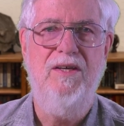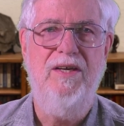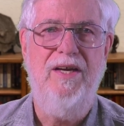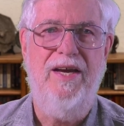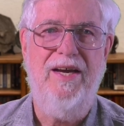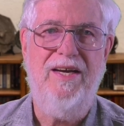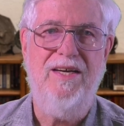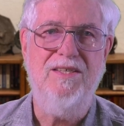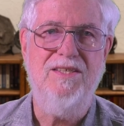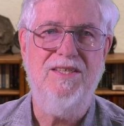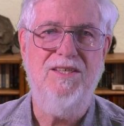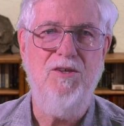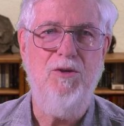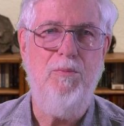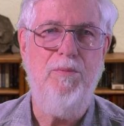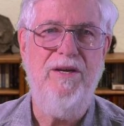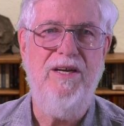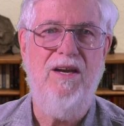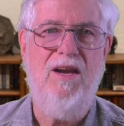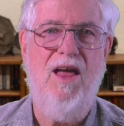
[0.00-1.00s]
It can still
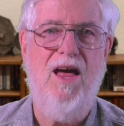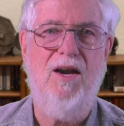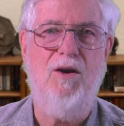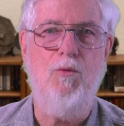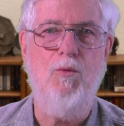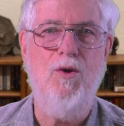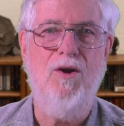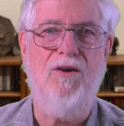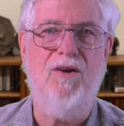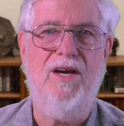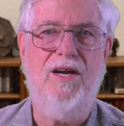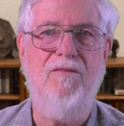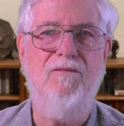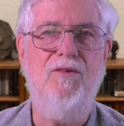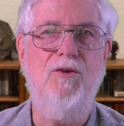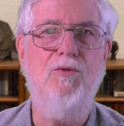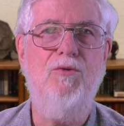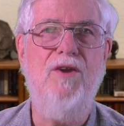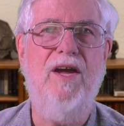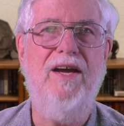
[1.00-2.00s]
be a lot of work if
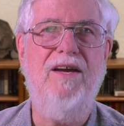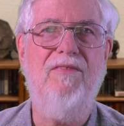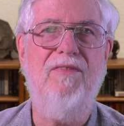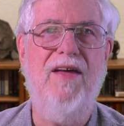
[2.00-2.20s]
you take